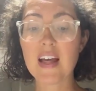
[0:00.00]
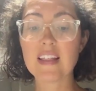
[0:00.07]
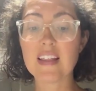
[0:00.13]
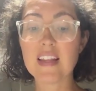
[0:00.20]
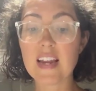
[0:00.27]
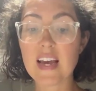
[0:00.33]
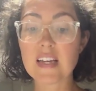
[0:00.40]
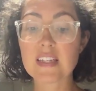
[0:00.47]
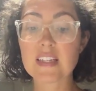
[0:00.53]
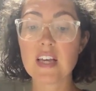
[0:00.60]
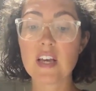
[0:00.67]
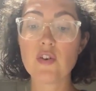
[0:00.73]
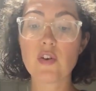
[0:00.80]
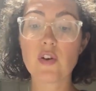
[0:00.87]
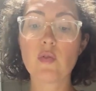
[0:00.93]
The next
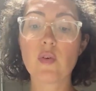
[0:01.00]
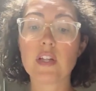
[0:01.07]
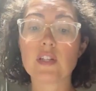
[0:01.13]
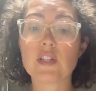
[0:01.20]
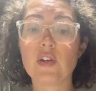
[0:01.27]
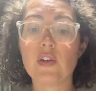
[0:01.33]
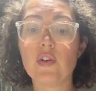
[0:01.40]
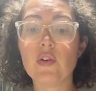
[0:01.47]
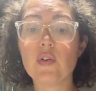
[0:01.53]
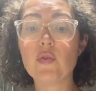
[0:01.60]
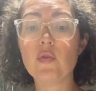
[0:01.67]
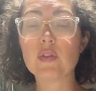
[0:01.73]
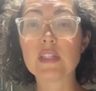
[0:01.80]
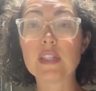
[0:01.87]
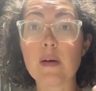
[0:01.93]
thing you're going to
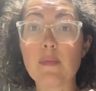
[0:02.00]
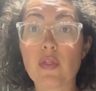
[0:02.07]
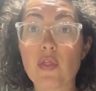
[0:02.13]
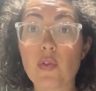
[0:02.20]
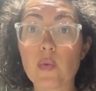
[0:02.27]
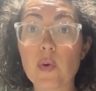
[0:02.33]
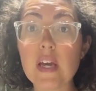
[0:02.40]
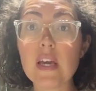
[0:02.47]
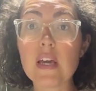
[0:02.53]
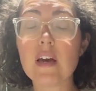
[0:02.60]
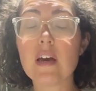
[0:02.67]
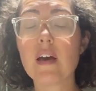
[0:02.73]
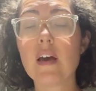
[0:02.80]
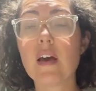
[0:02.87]
do, step 3,